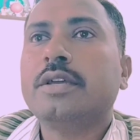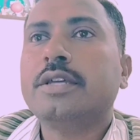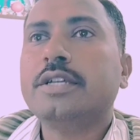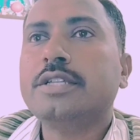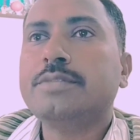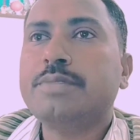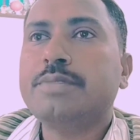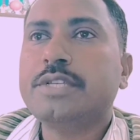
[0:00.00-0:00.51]

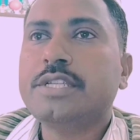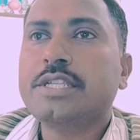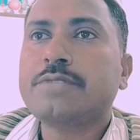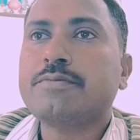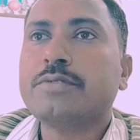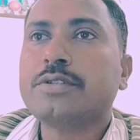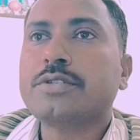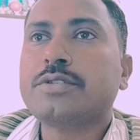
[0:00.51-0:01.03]
His
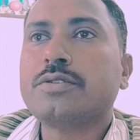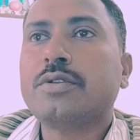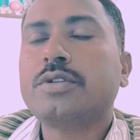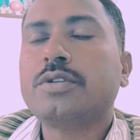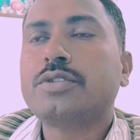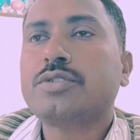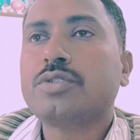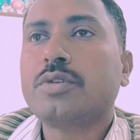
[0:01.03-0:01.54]
business was
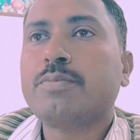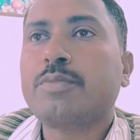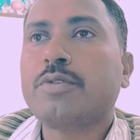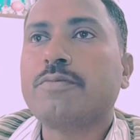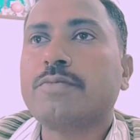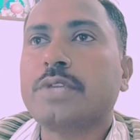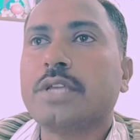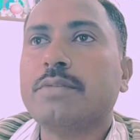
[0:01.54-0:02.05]
not so
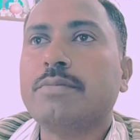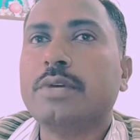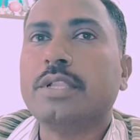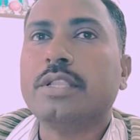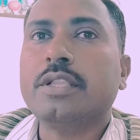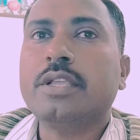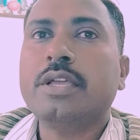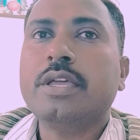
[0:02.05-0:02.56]

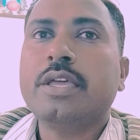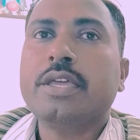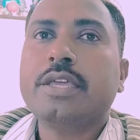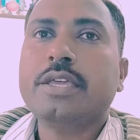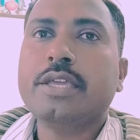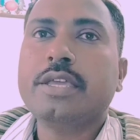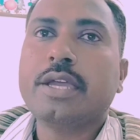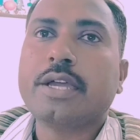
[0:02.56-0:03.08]
profitable.
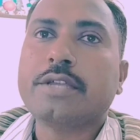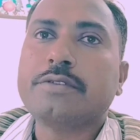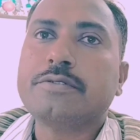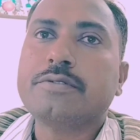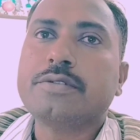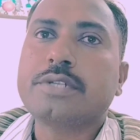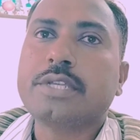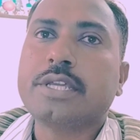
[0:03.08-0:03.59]
He had
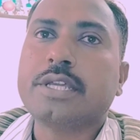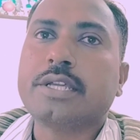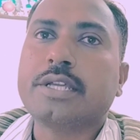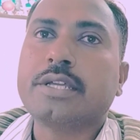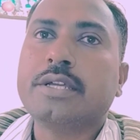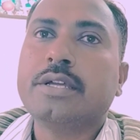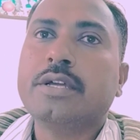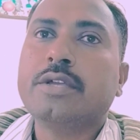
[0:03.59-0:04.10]
to take
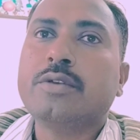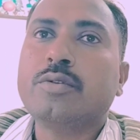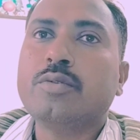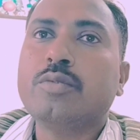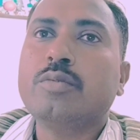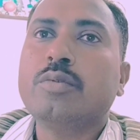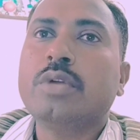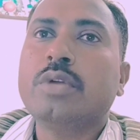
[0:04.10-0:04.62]

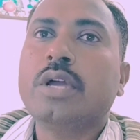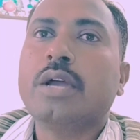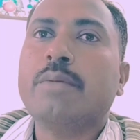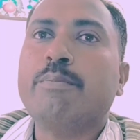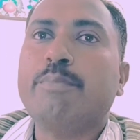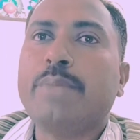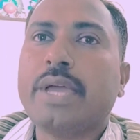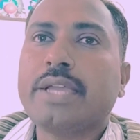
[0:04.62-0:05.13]
to
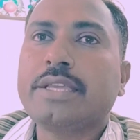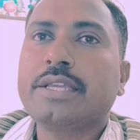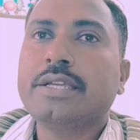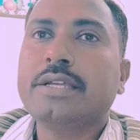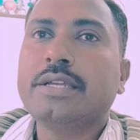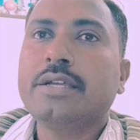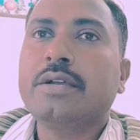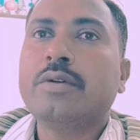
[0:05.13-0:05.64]

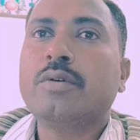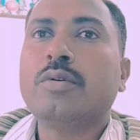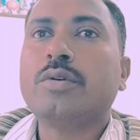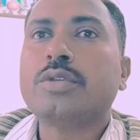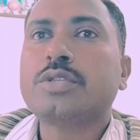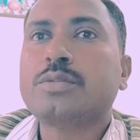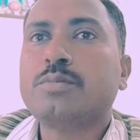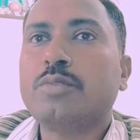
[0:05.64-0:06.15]
begging
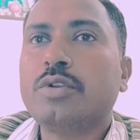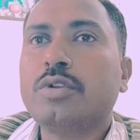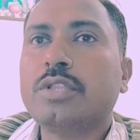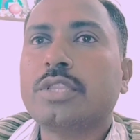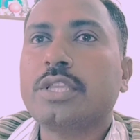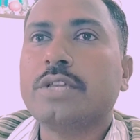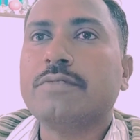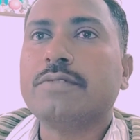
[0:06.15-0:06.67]
or small
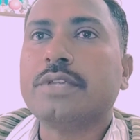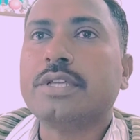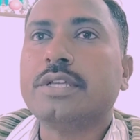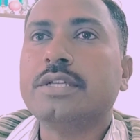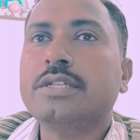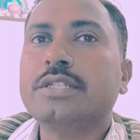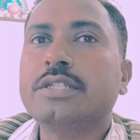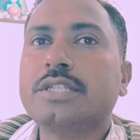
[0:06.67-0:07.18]
thievery
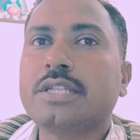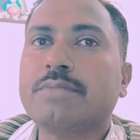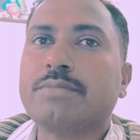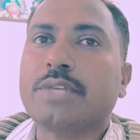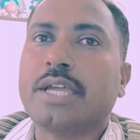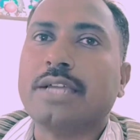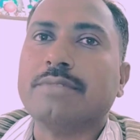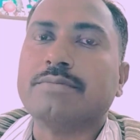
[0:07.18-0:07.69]

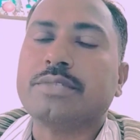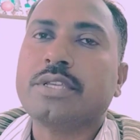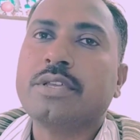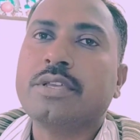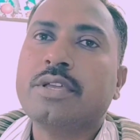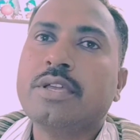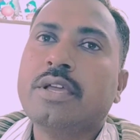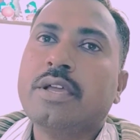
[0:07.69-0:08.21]
sometimes.
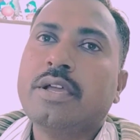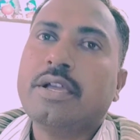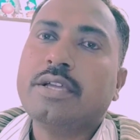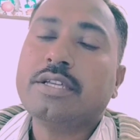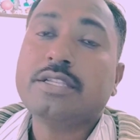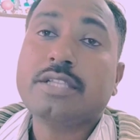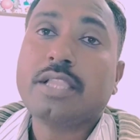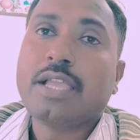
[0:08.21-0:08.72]

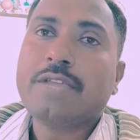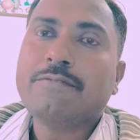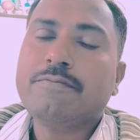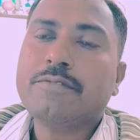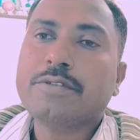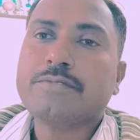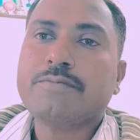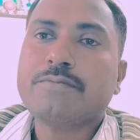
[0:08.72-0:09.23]
His
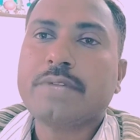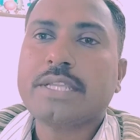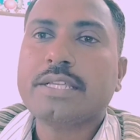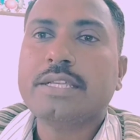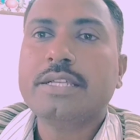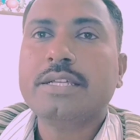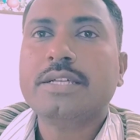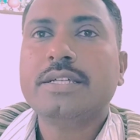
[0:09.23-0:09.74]
life was
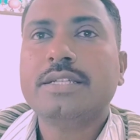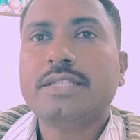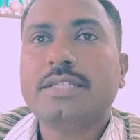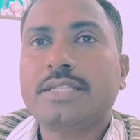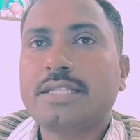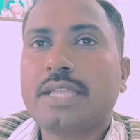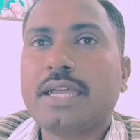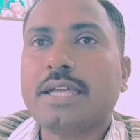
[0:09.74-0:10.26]
very
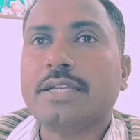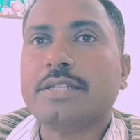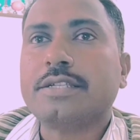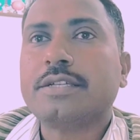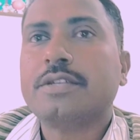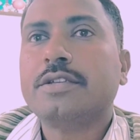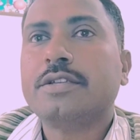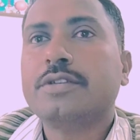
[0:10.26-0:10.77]
sad.